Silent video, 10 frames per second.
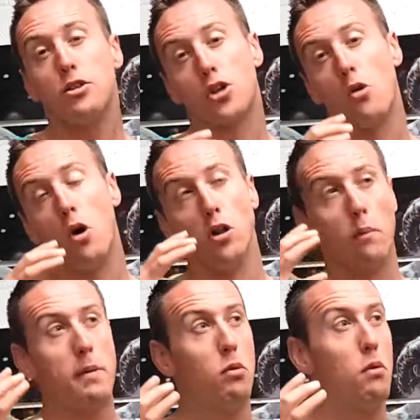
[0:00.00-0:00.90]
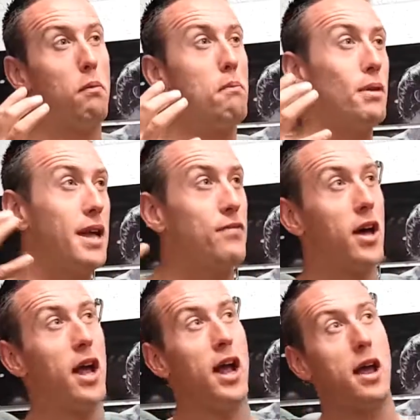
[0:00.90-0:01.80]
So a lot of people believe
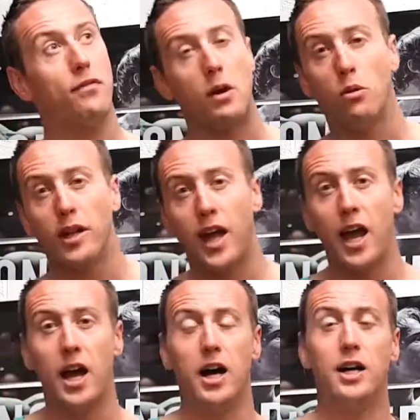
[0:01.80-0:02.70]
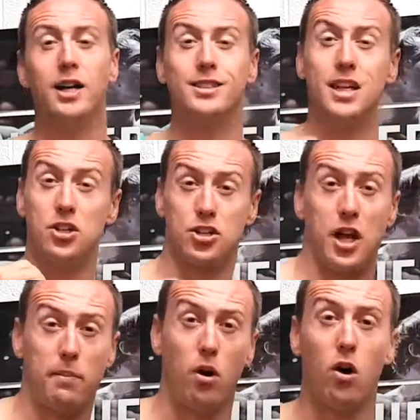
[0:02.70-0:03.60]
that if they want to get a decent
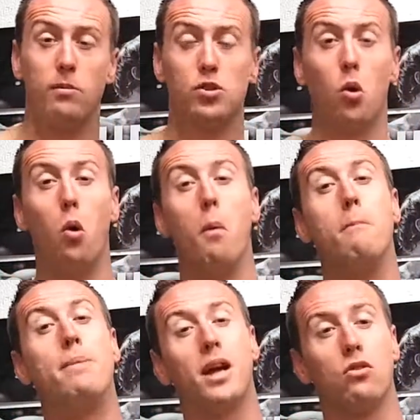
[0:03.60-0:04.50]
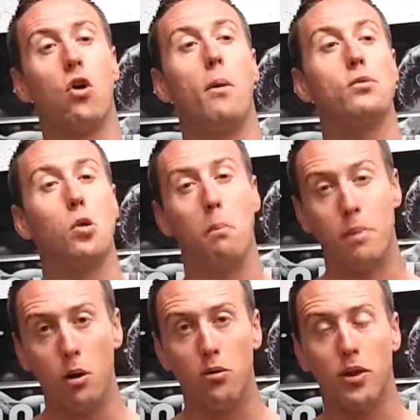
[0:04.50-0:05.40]
shape arms or bigger arms or
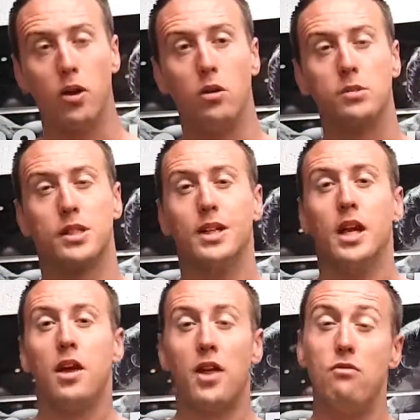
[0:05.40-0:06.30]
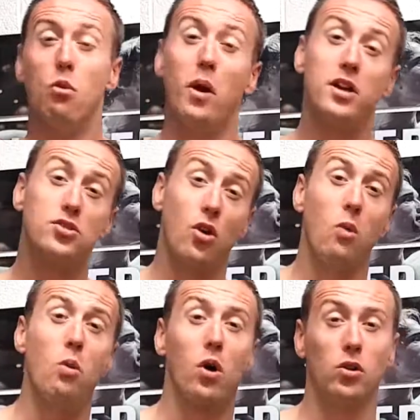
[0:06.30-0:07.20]
build the arms, they always try
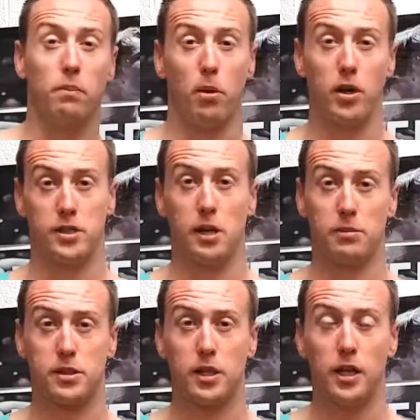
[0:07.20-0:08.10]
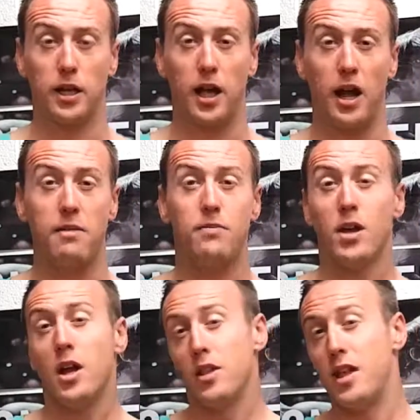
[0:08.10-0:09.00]
and work on the biceps, okay?
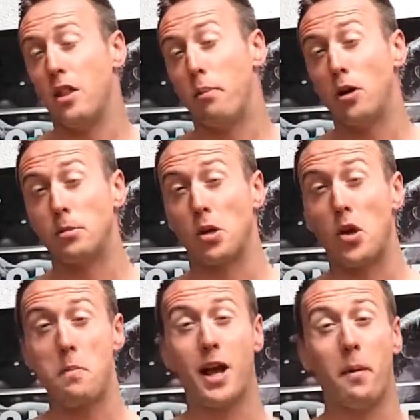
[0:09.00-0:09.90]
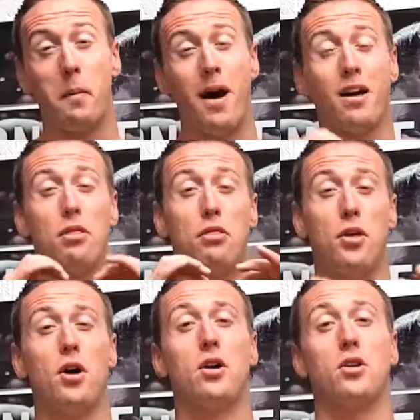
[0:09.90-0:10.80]
Now the biceps only make up about
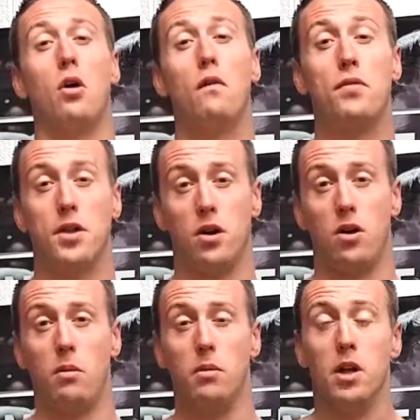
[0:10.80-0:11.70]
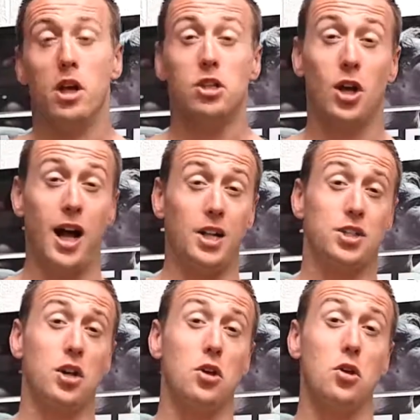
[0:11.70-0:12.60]
1/3 of the arm. So
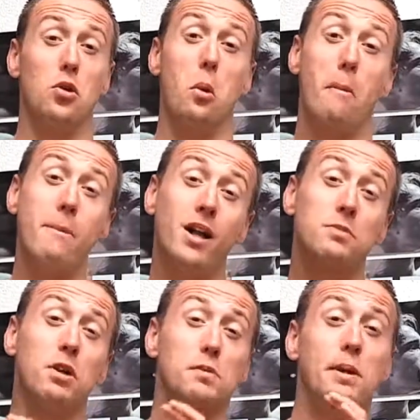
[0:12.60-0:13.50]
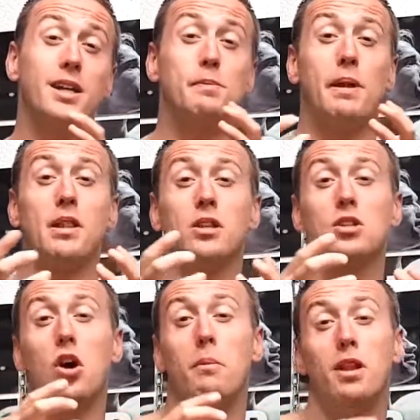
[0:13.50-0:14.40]
actually you're much better spending the
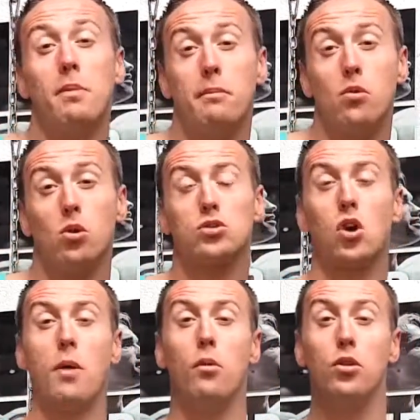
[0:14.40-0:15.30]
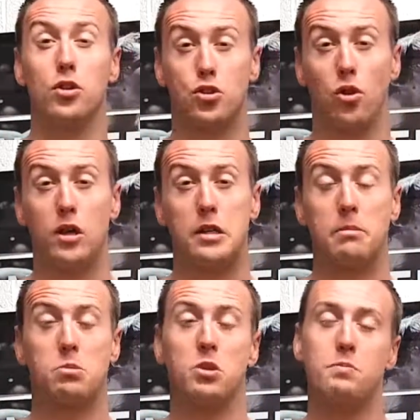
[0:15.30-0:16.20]
time, a little bit more time on the
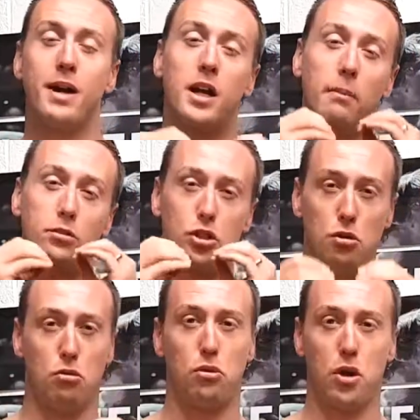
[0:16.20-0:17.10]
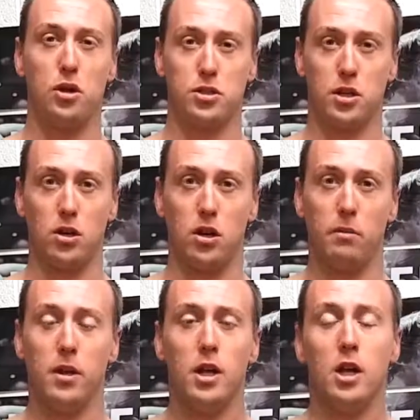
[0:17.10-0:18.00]
triceps, which make up 2/3 of the
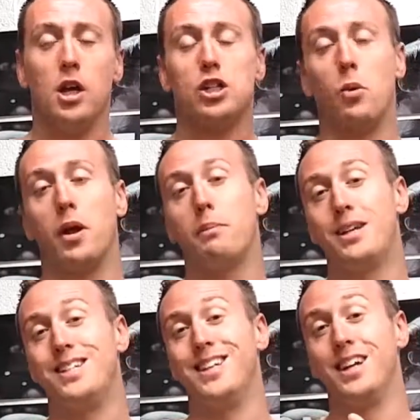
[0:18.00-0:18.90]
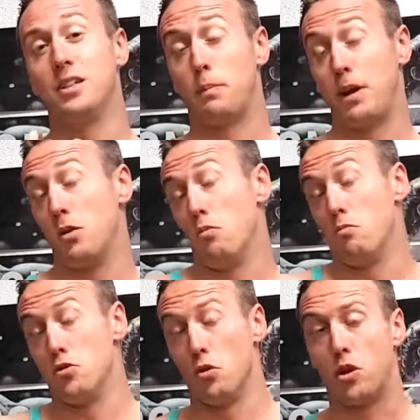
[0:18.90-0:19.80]
arm. So we can basically, depending
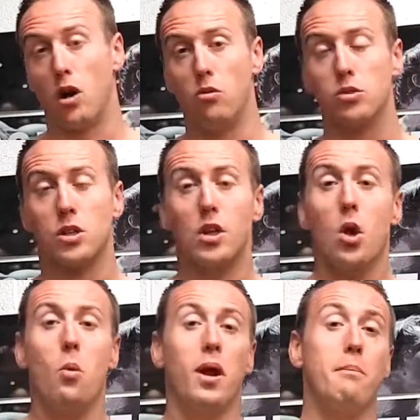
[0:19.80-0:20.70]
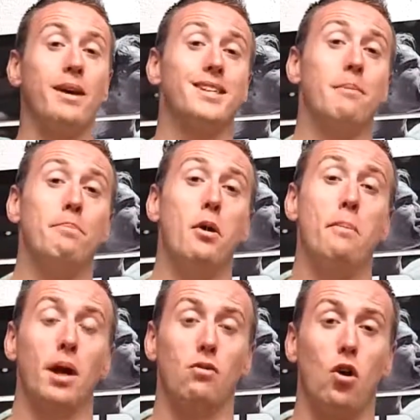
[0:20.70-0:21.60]
on your goals, we can basically build
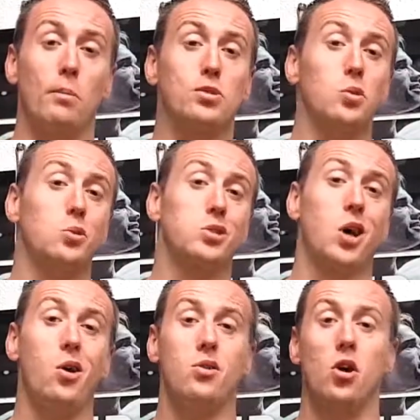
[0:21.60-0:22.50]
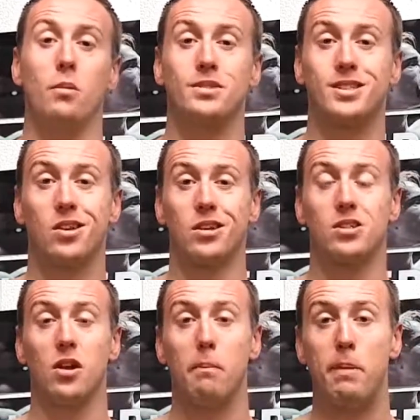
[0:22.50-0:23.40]
bigger arms or tone arms
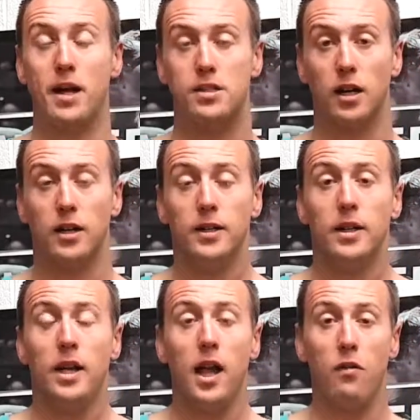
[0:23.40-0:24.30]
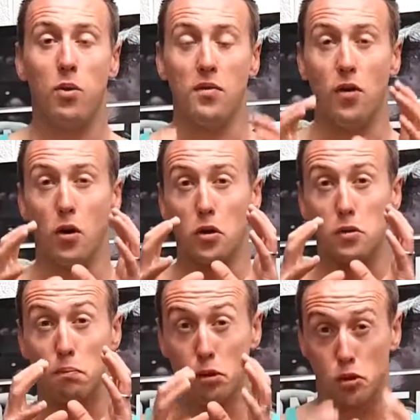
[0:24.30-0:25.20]
slightly better if we
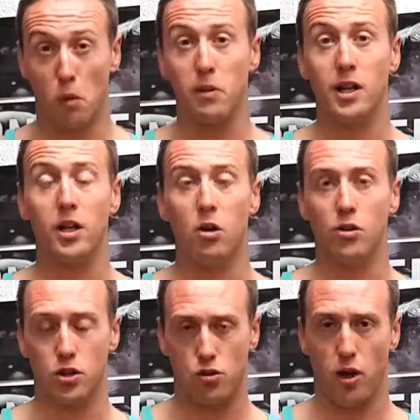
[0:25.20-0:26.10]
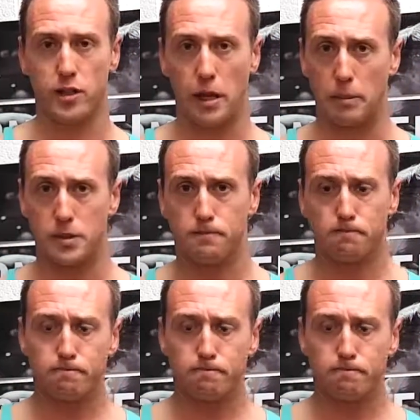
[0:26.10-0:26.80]
focus predominantly on the triceps.